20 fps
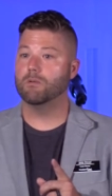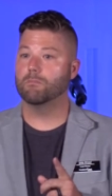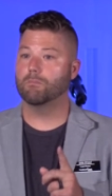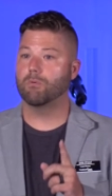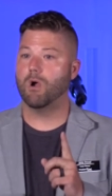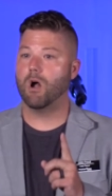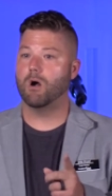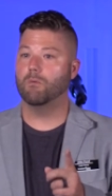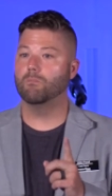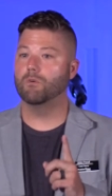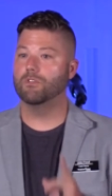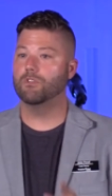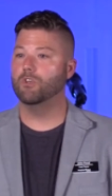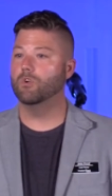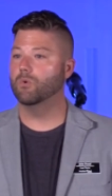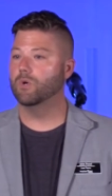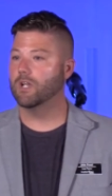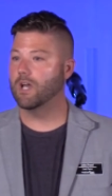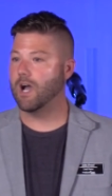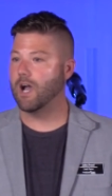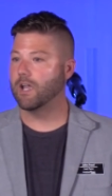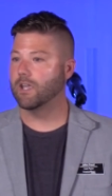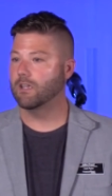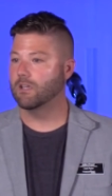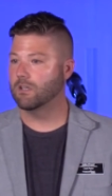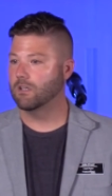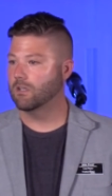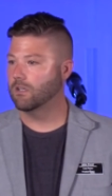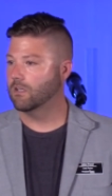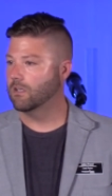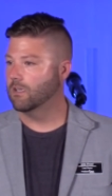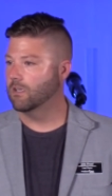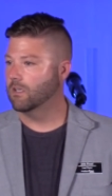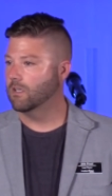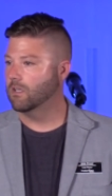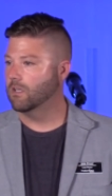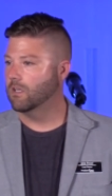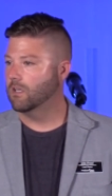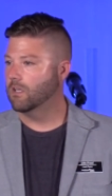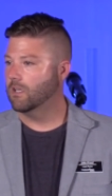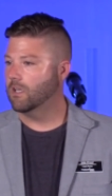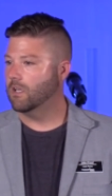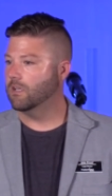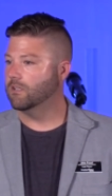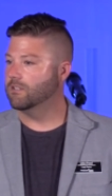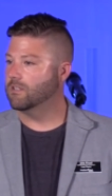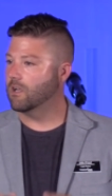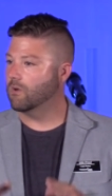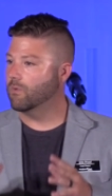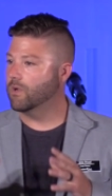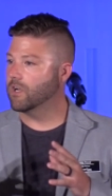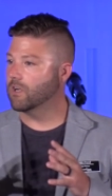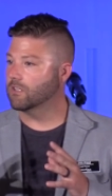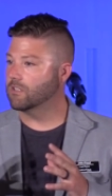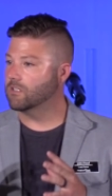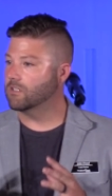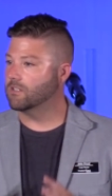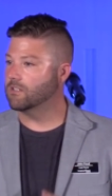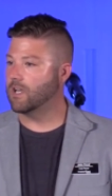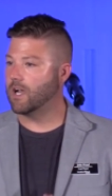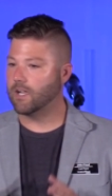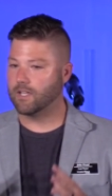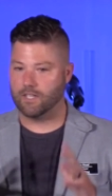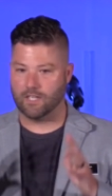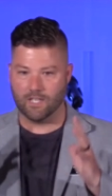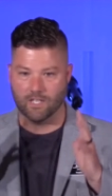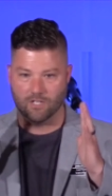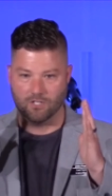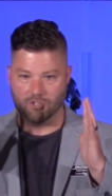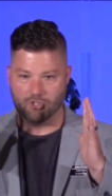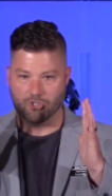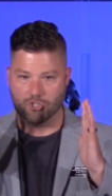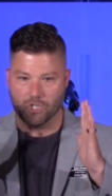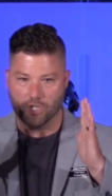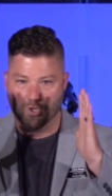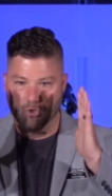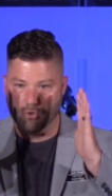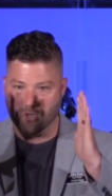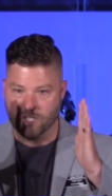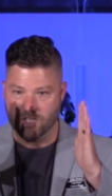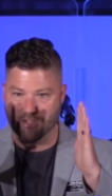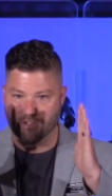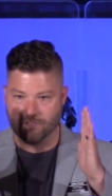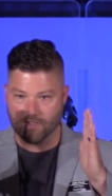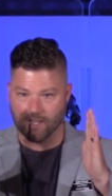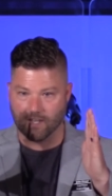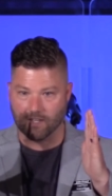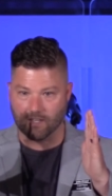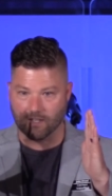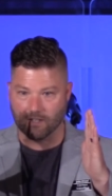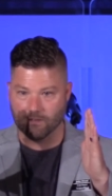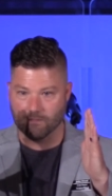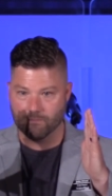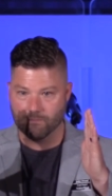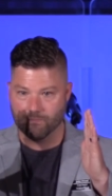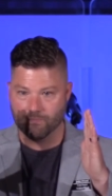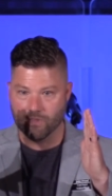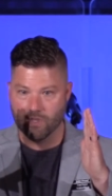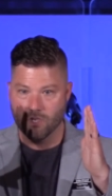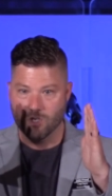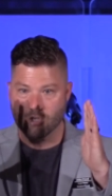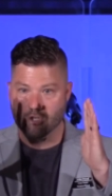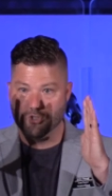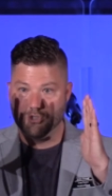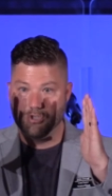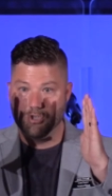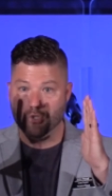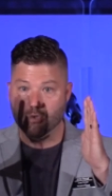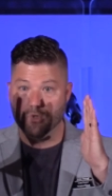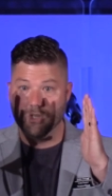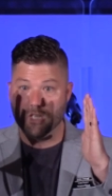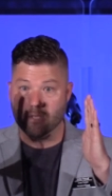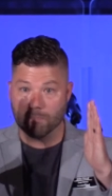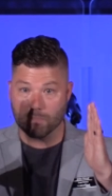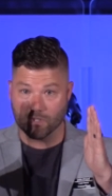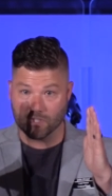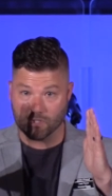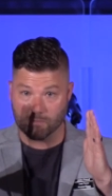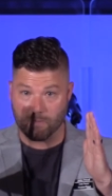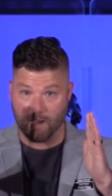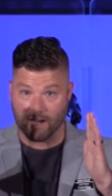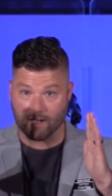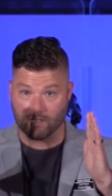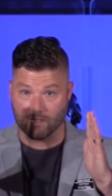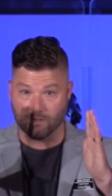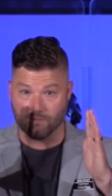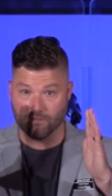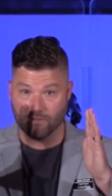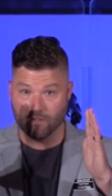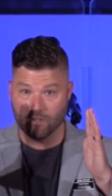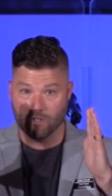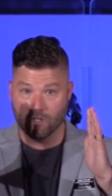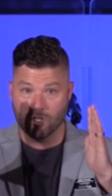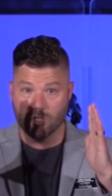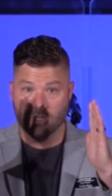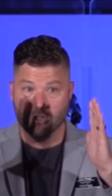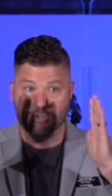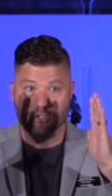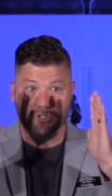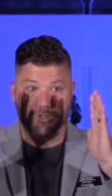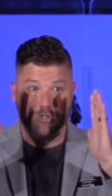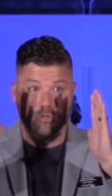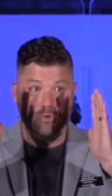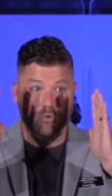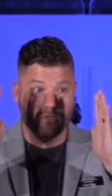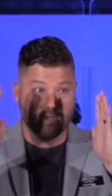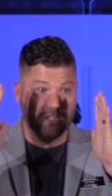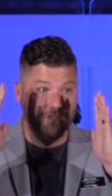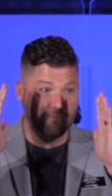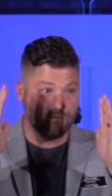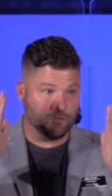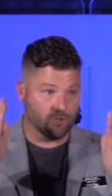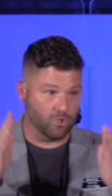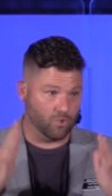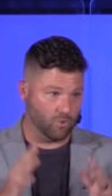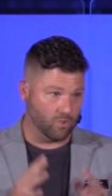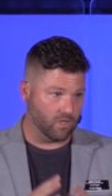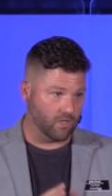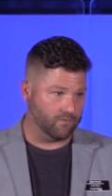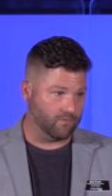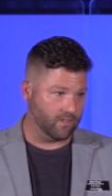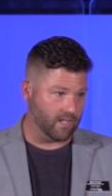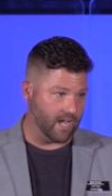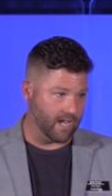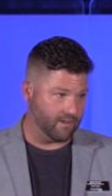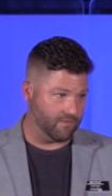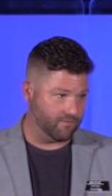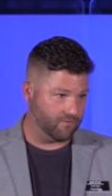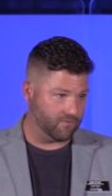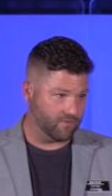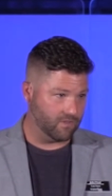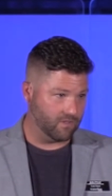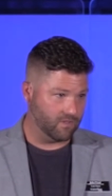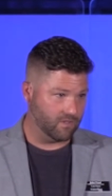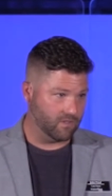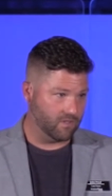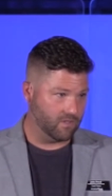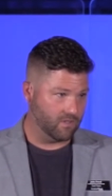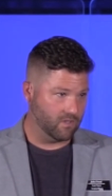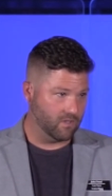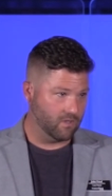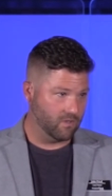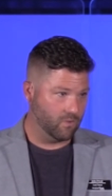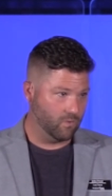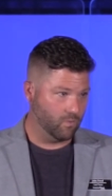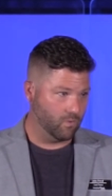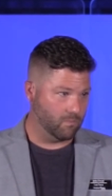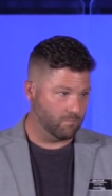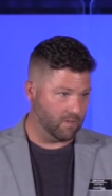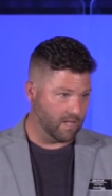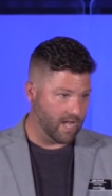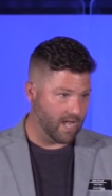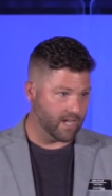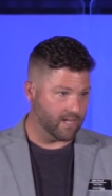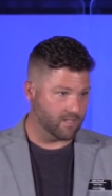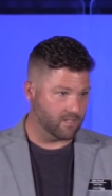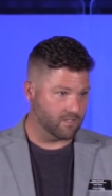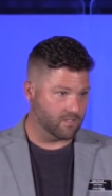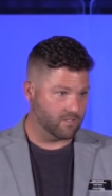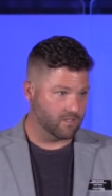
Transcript: the problem with you and I, is that we are stuck in 2D thinking, 2D perspective, 2D view of life. We're blind.